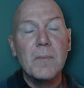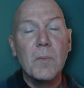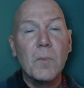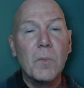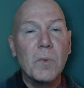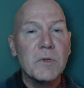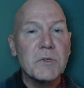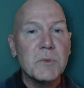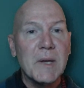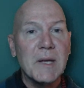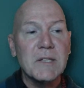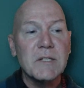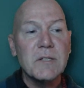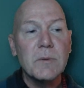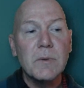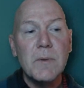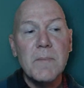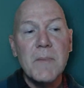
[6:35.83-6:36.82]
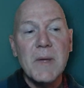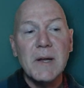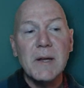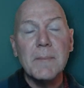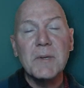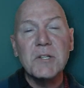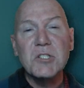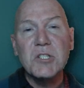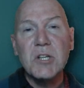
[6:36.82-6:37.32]
which we'll get to in a
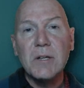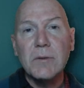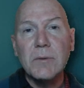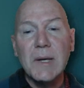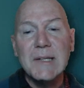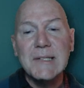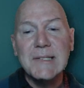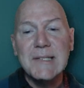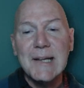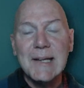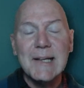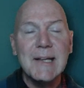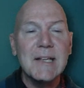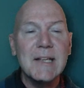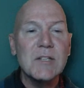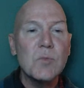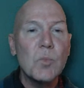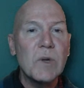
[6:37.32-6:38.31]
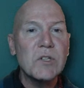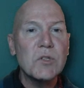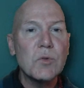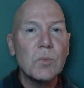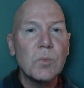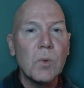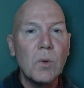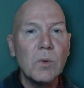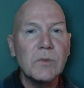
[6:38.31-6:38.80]
minute, but gender identity is which
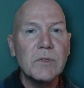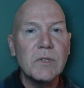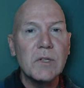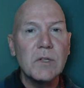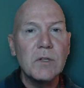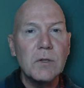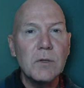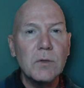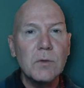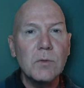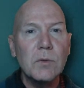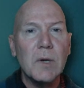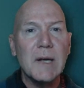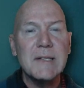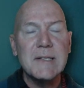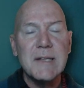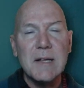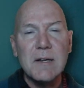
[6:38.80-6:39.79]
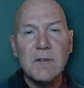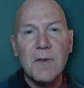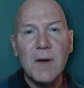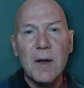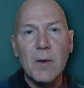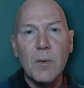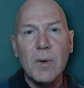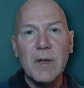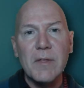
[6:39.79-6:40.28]
role do you
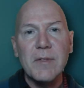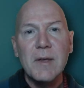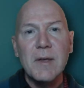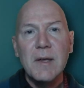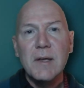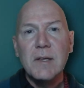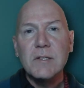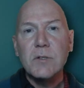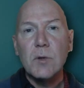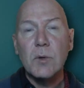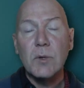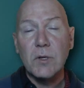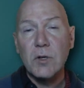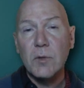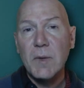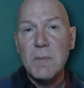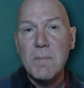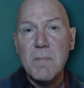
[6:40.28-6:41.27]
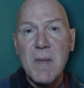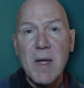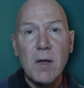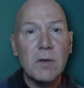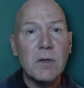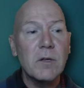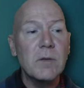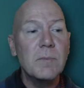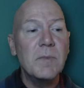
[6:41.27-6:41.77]
identify with? So it could be
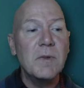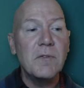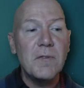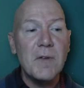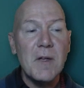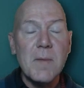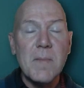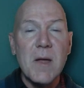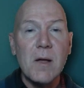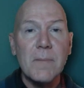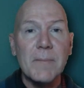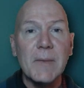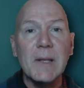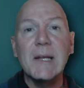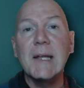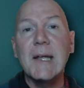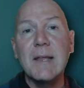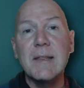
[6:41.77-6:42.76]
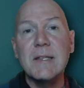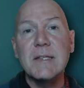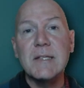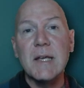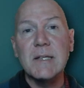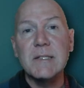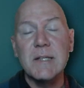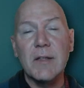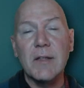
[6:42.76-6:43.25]
male, could be female. And again,
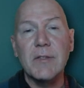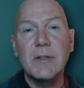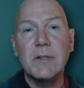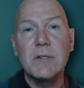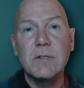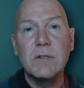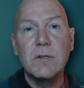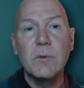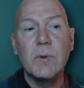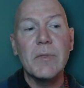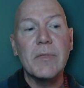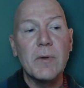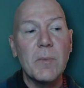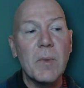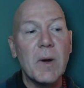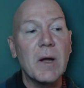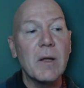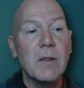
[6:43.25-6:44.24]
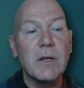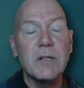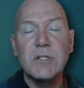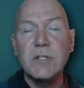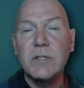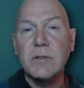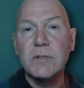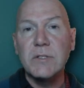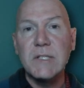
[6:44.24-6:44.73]
this has nothing to do with their
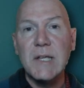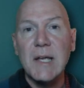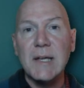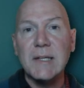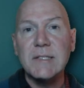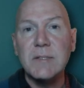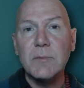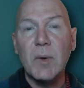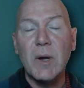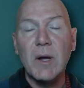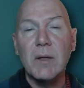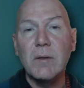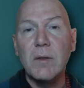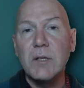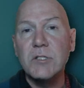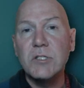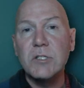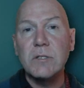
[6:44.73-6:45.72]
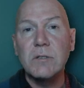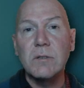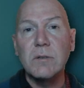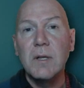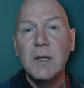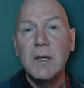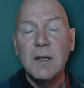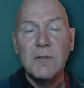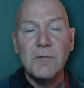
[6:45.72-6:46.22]
biological sex. A
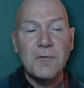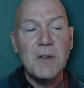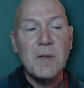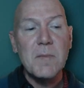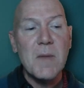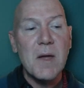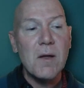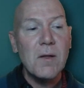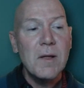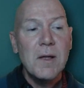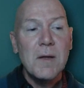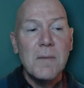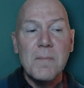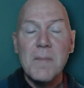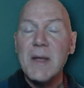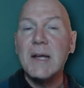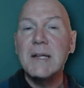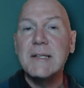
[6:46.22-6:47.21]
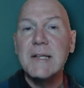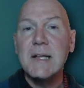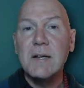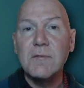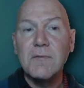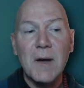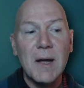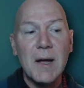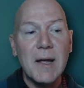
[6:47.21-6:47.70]
biological female may
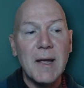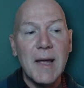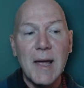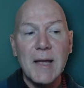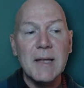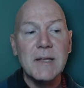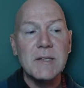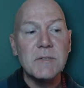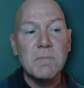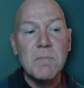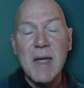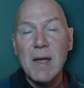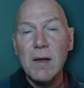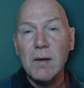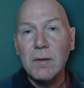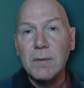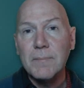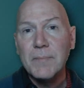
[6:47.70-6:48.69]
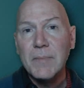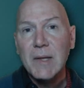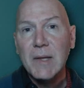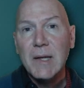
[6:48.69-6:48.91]
identify as male.